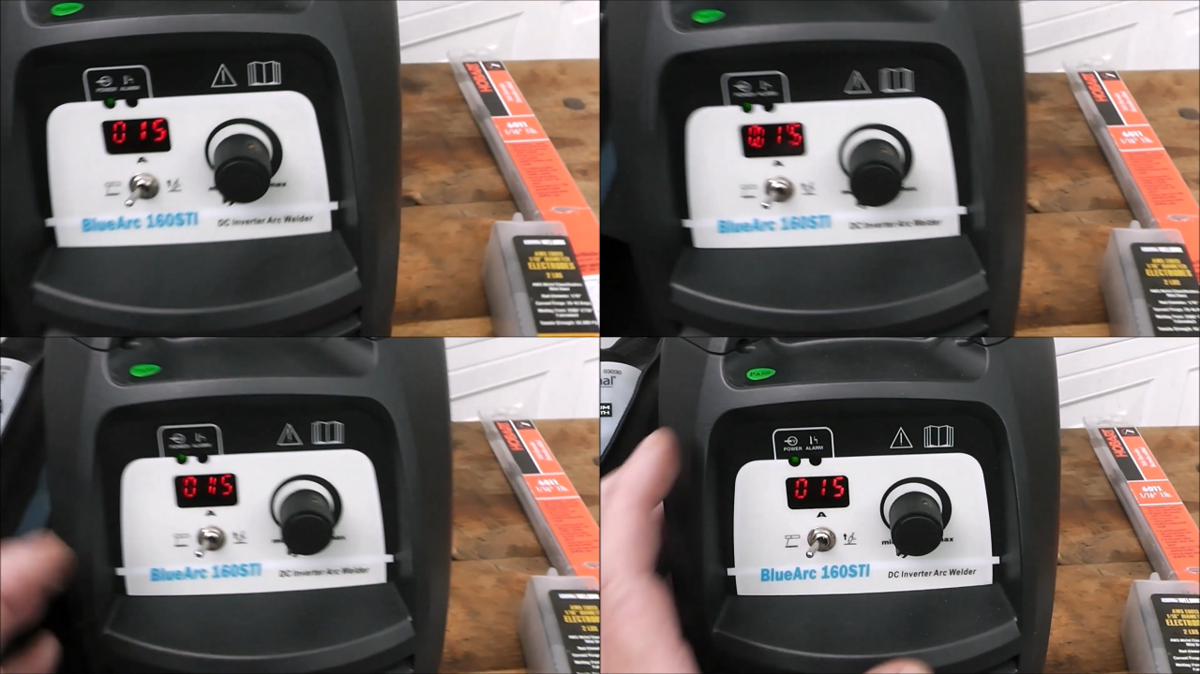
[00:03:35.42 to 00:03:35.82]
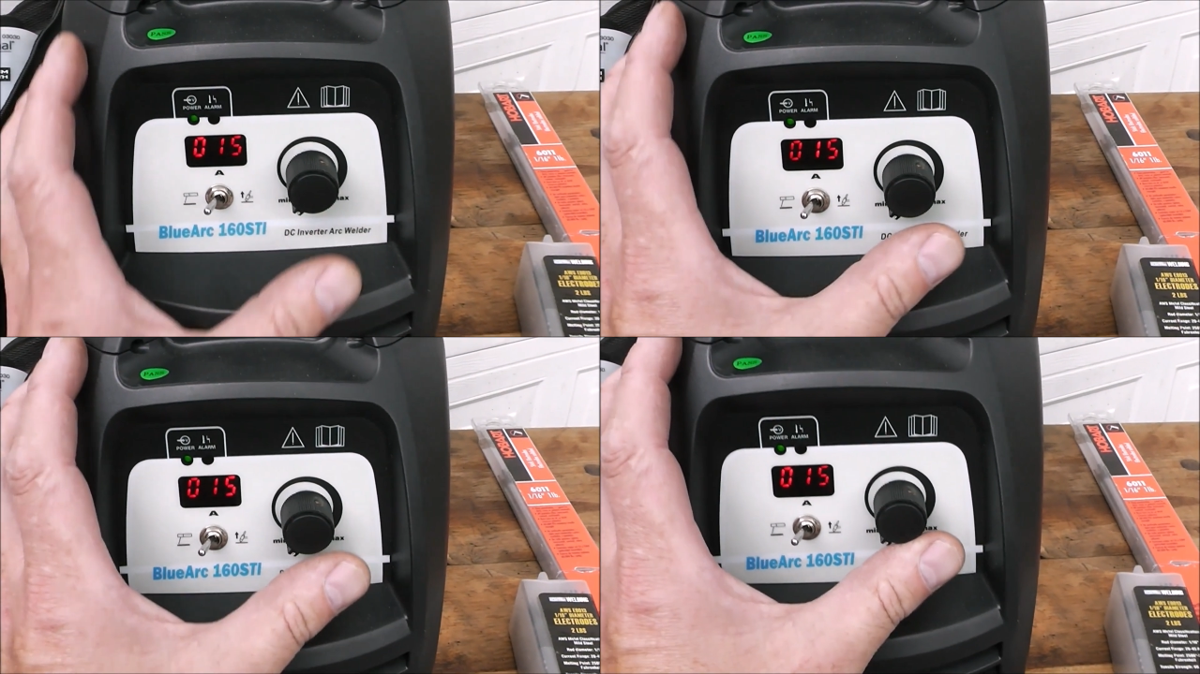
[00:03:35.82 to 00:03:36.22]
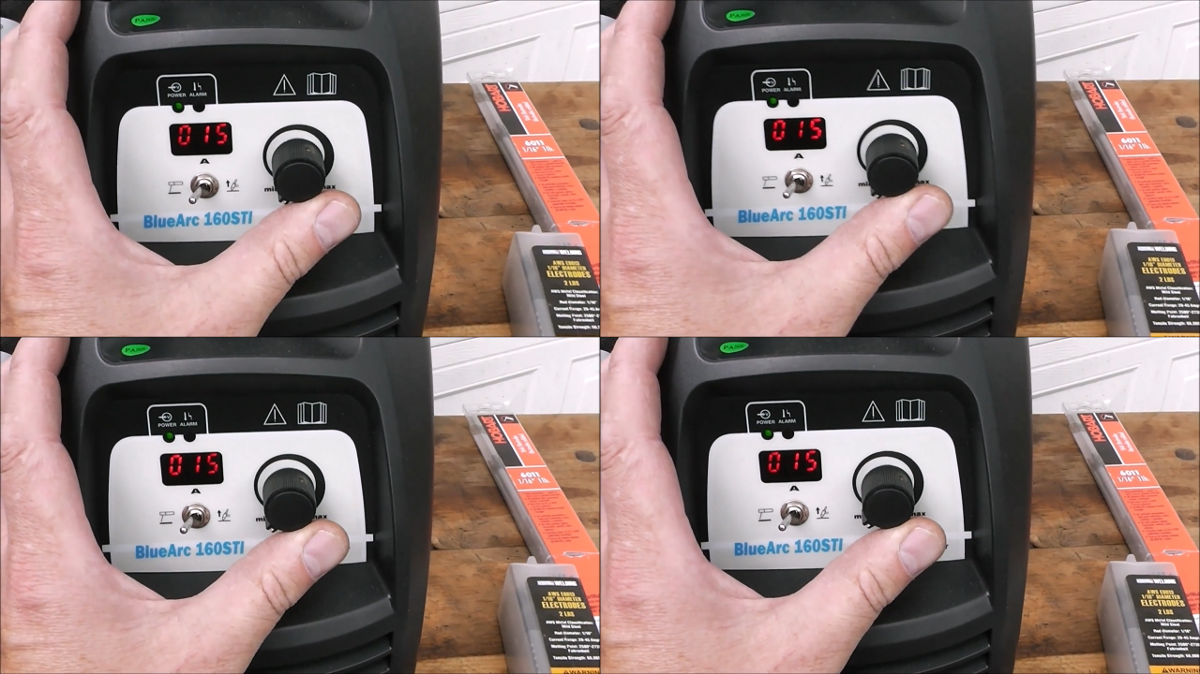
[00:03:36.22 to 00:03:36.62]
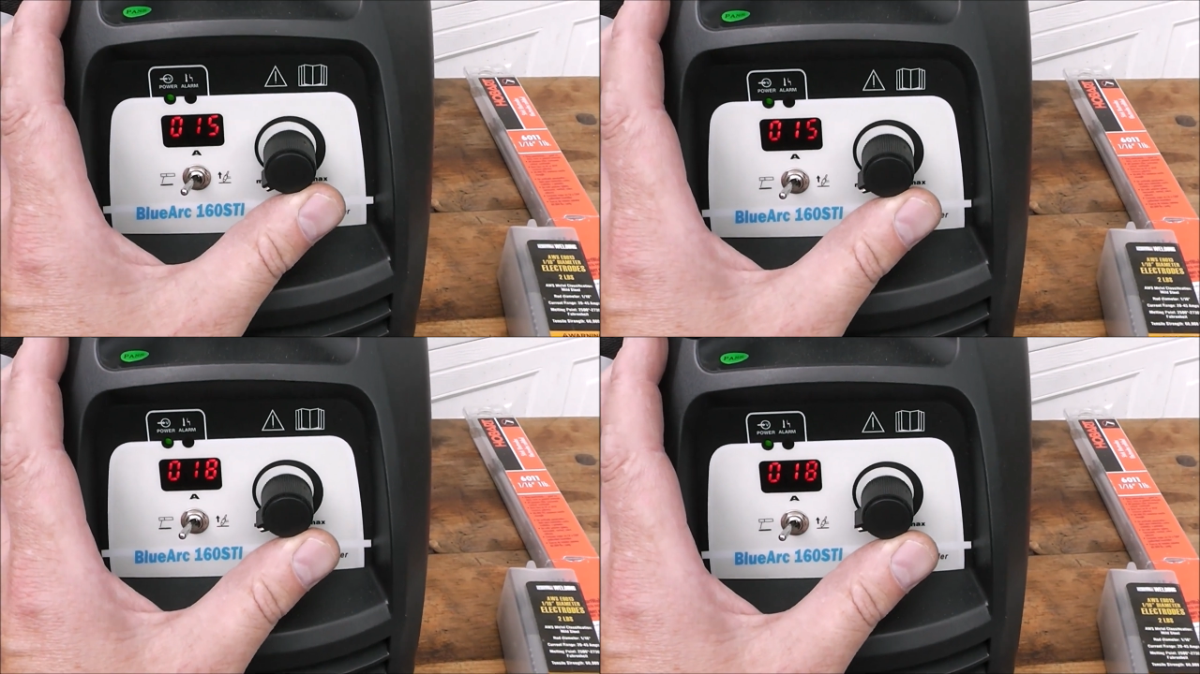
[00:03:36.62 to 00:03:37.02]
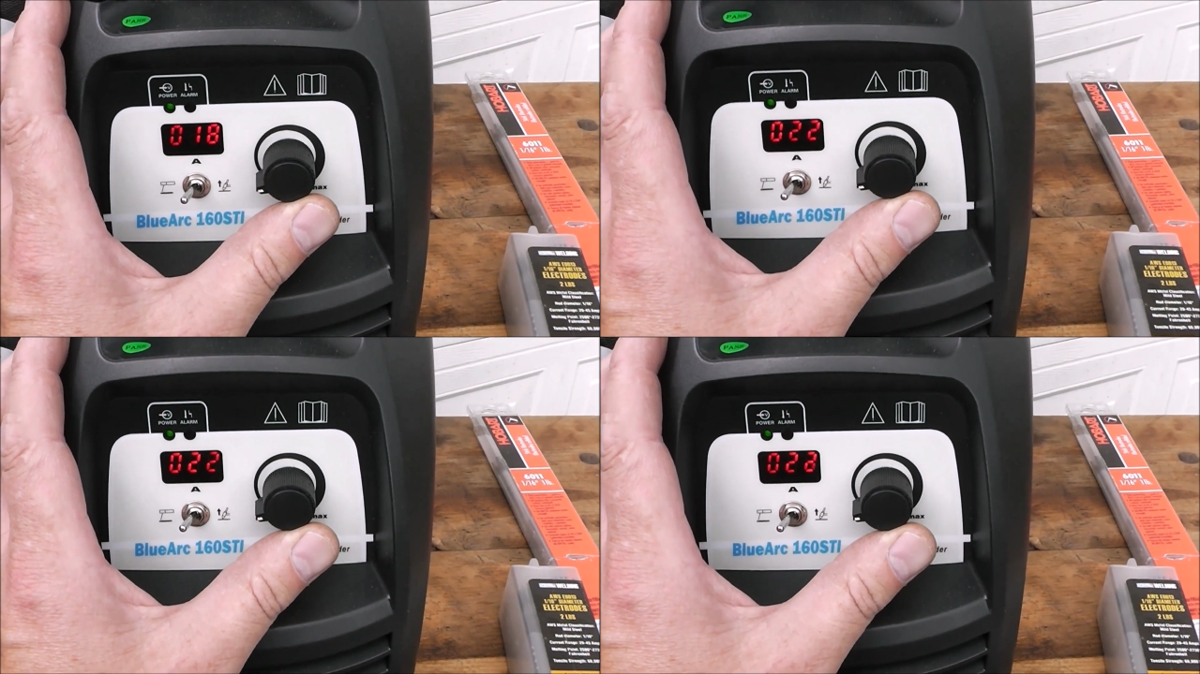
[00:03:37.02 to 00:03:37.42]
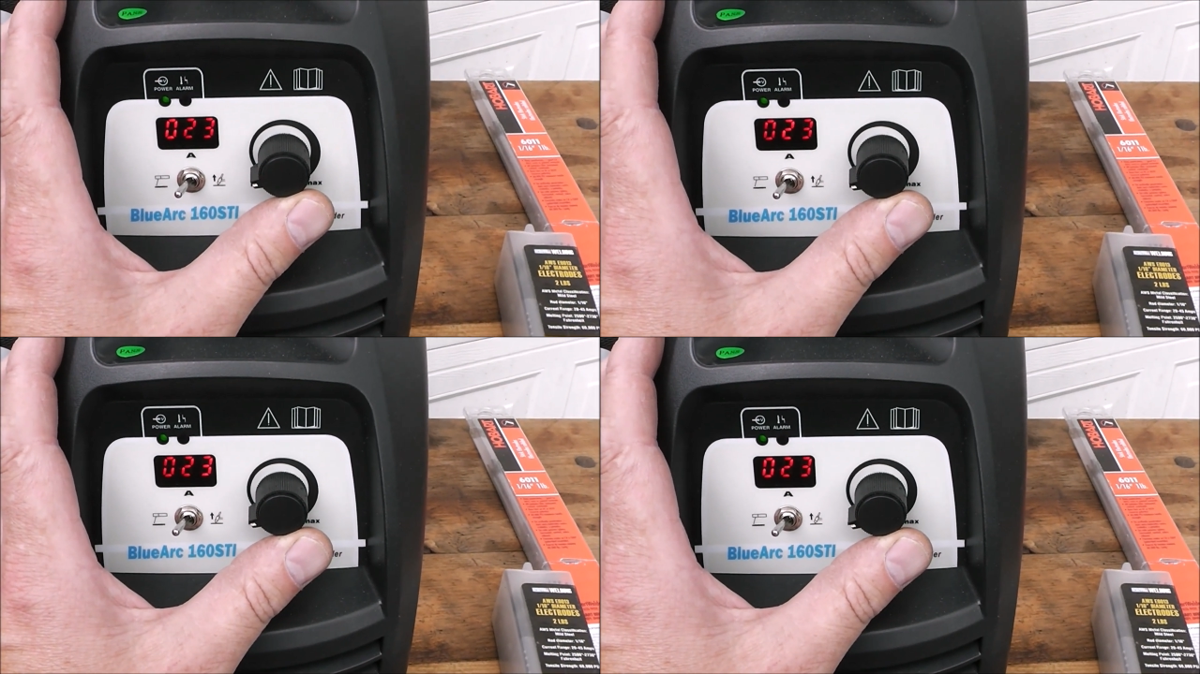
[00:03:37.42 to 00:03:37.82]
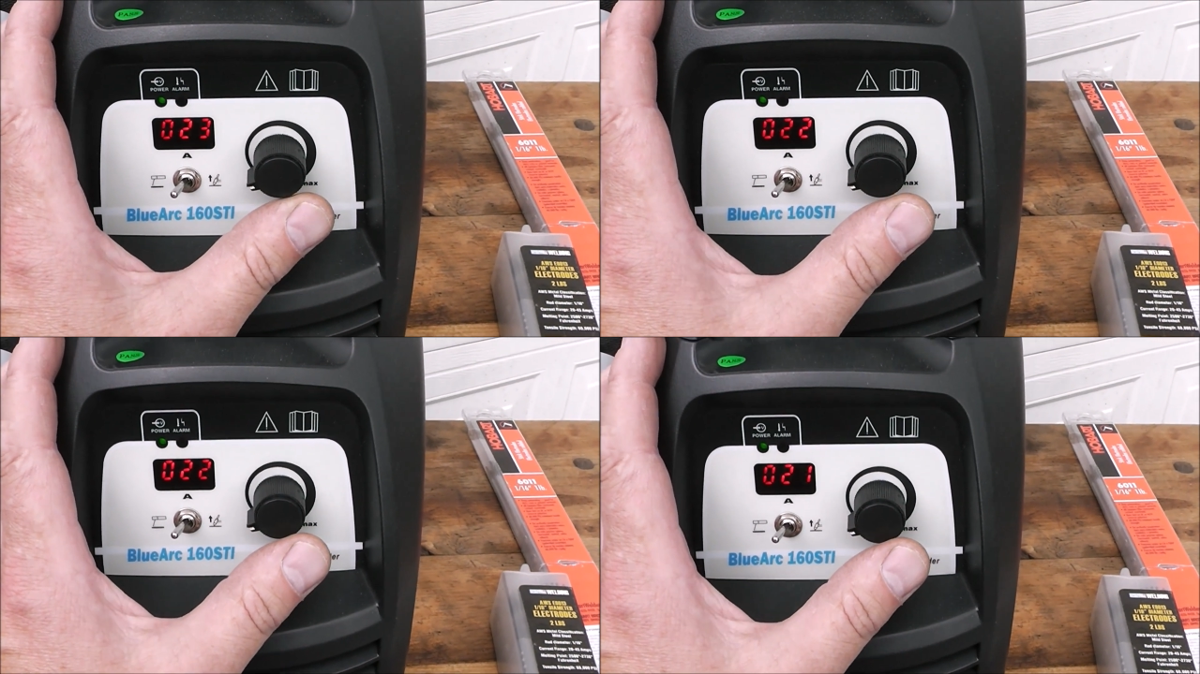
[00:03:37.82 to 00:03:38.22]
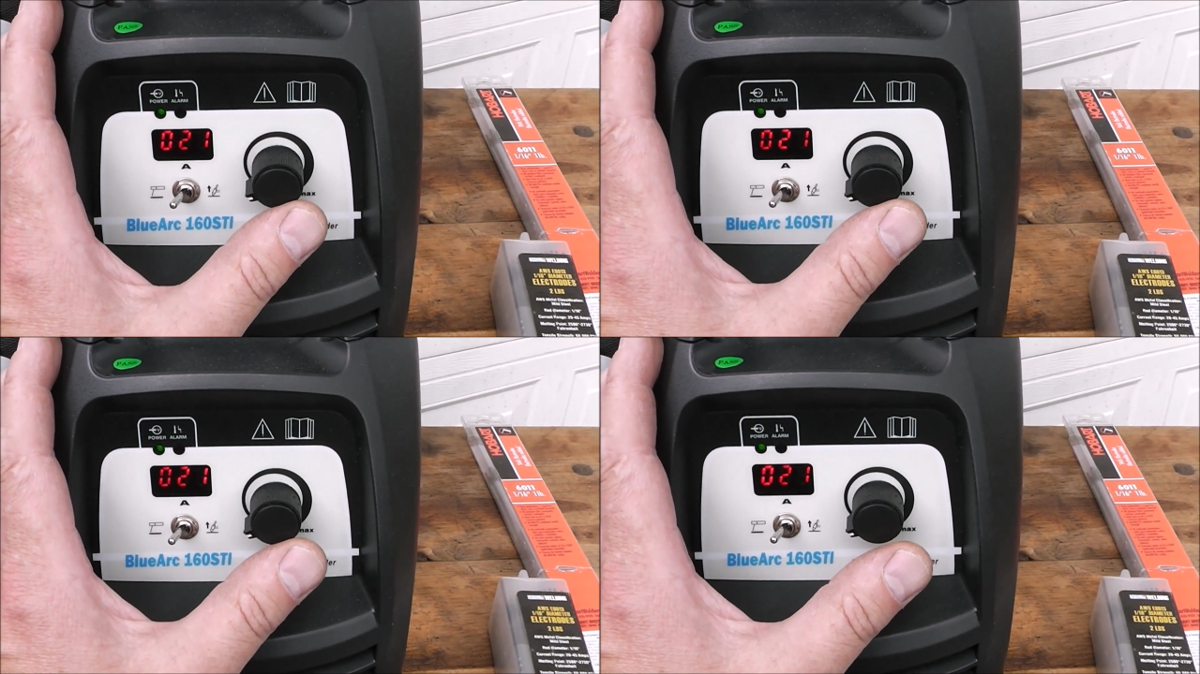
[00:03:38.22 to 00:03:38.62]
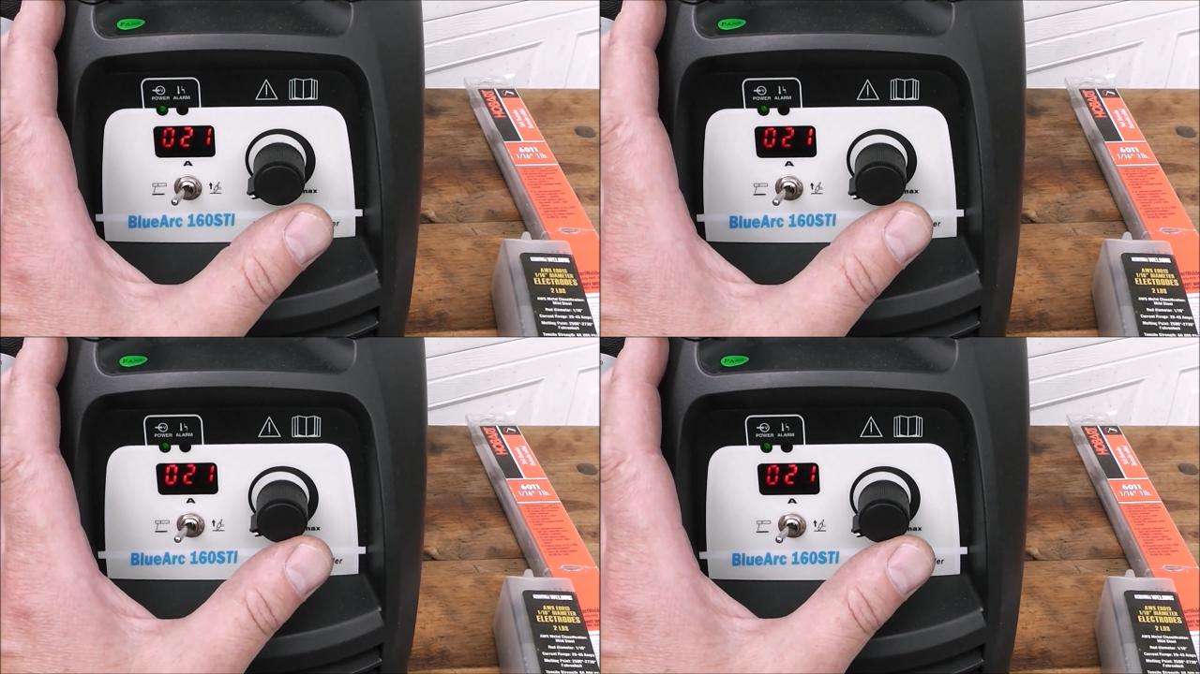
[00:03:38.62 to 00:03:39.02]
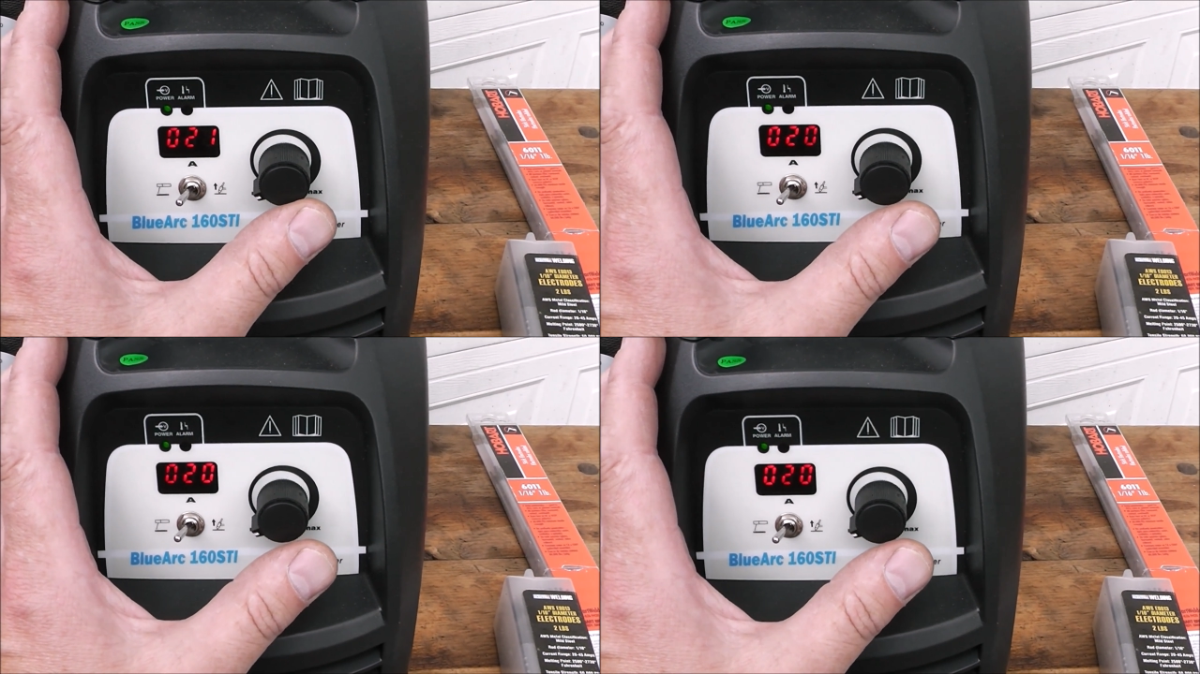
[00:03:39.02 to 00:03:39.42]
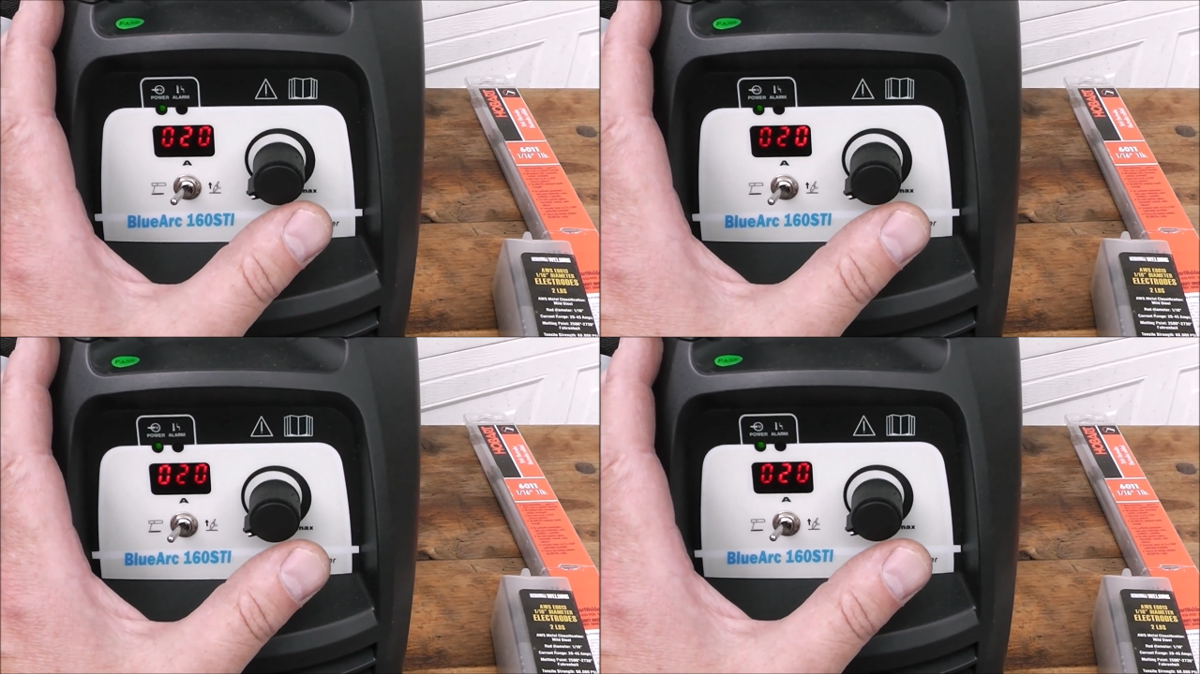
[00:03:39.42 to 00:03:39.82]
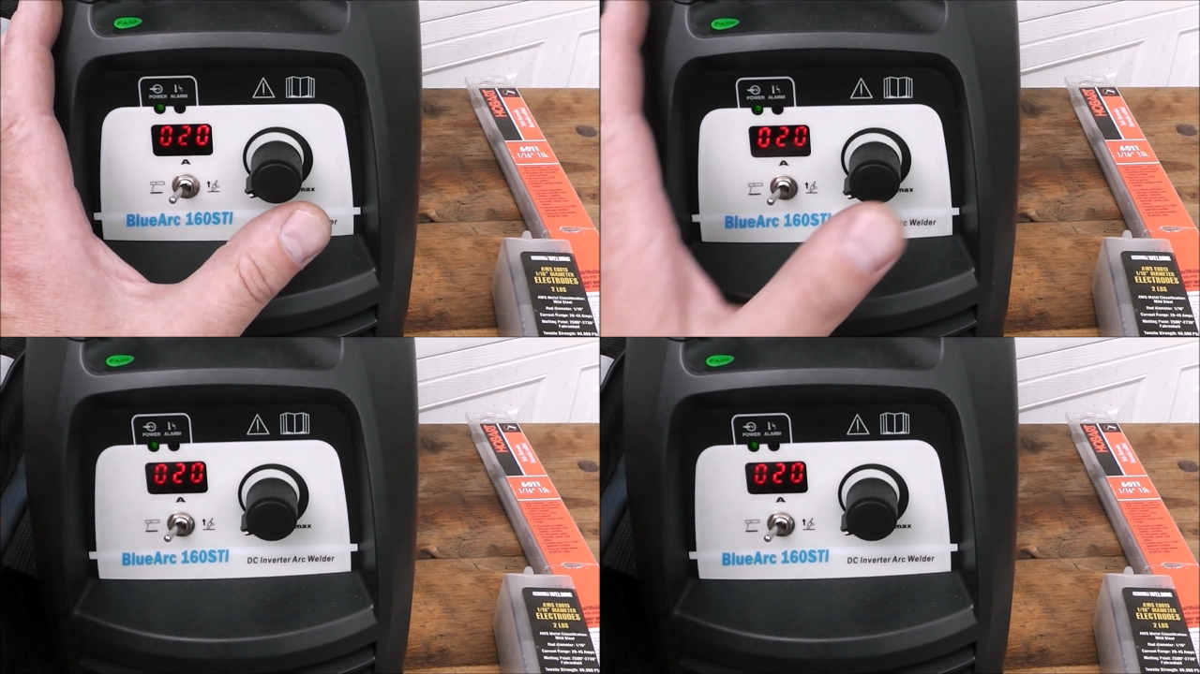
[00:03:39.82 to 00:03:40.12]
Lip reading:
(no speaker visible)